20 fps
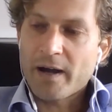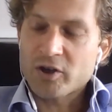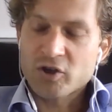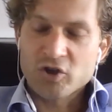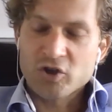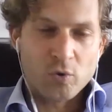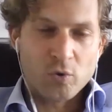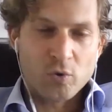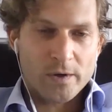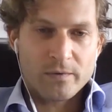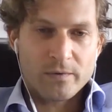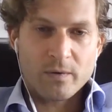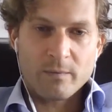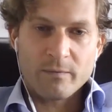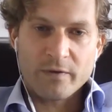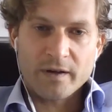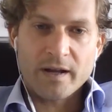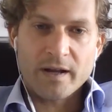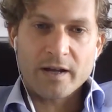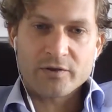short-term
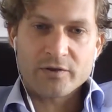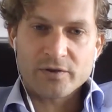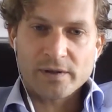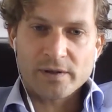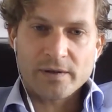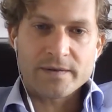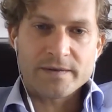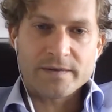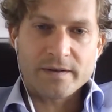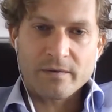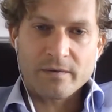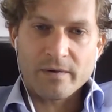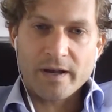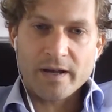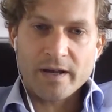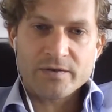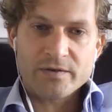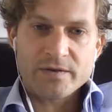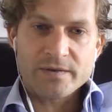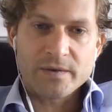financial
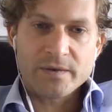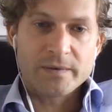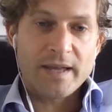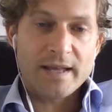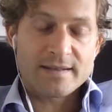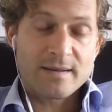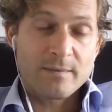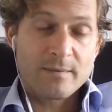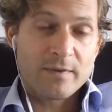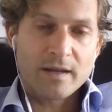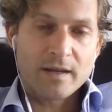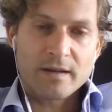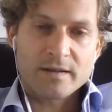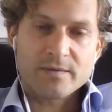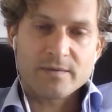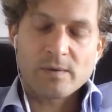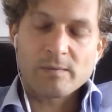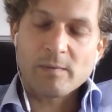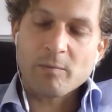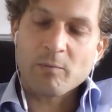considerations. So that's something
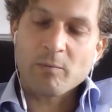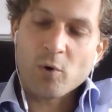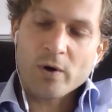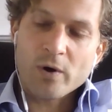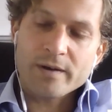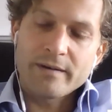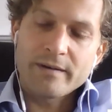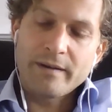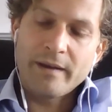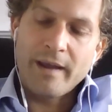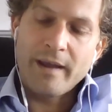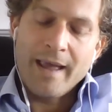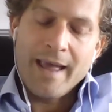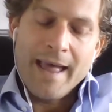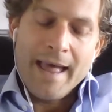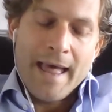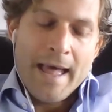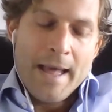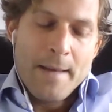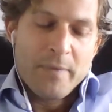extremely important.
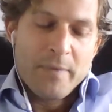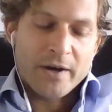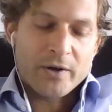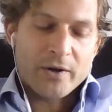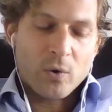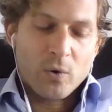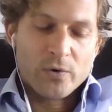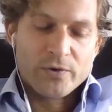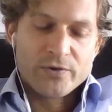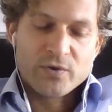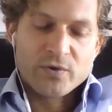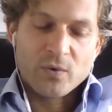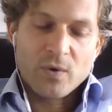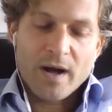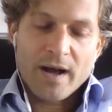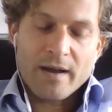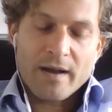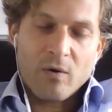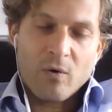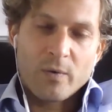But also,
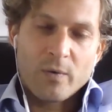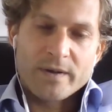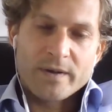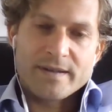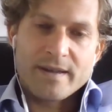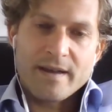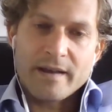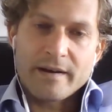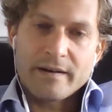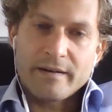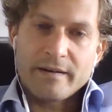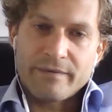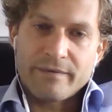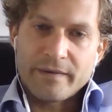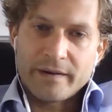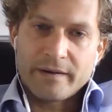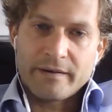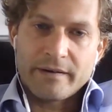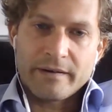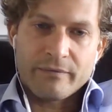I always had an
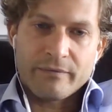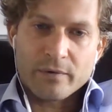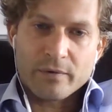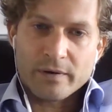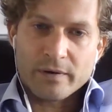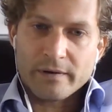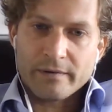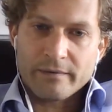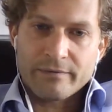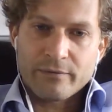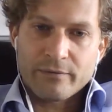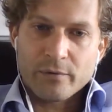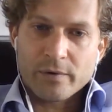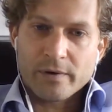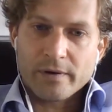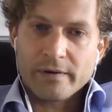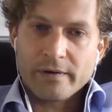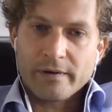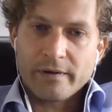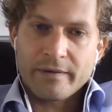affinity for
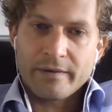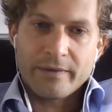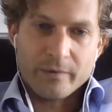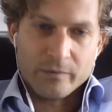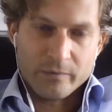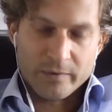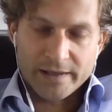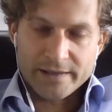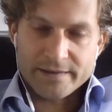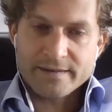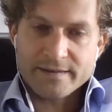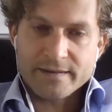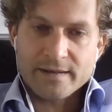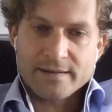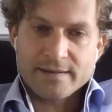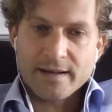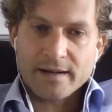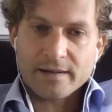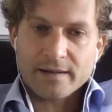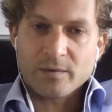the real estate
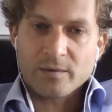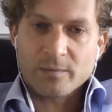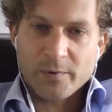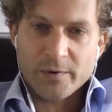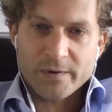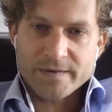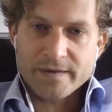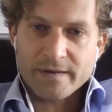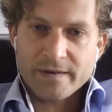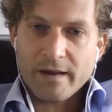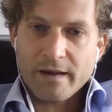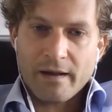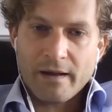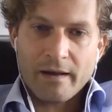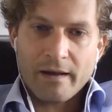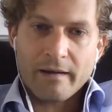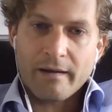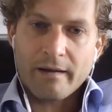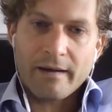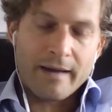sector per se.
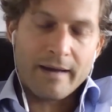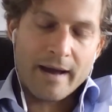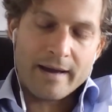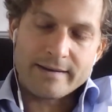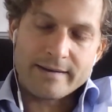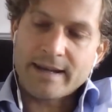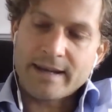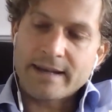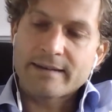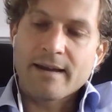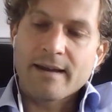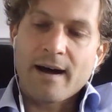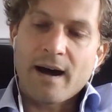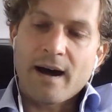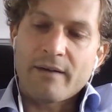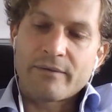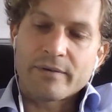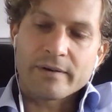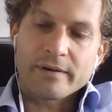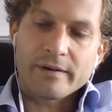I did
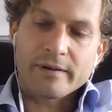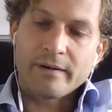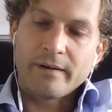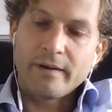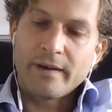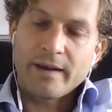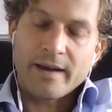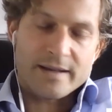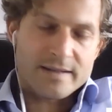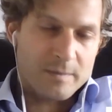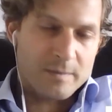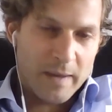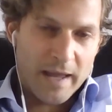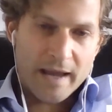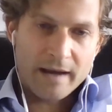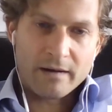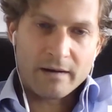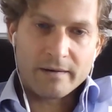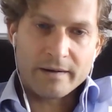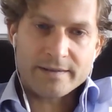cover, as a
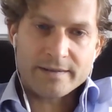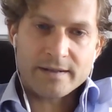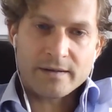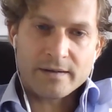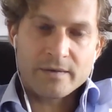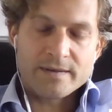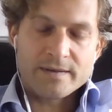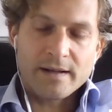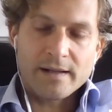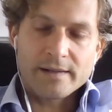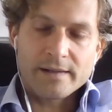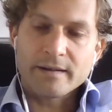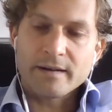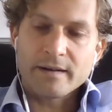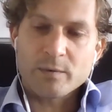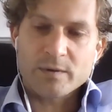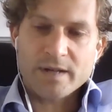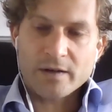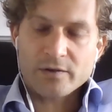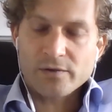banker and as a consultant, I
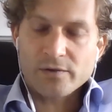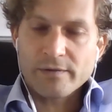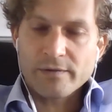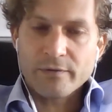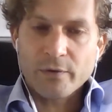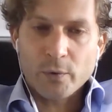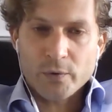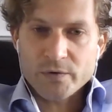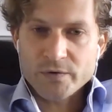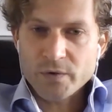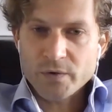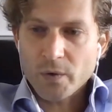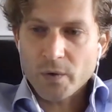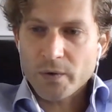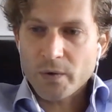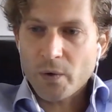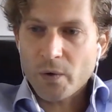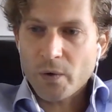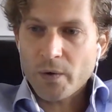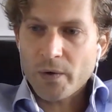was actually focused
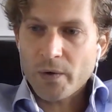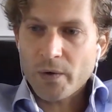on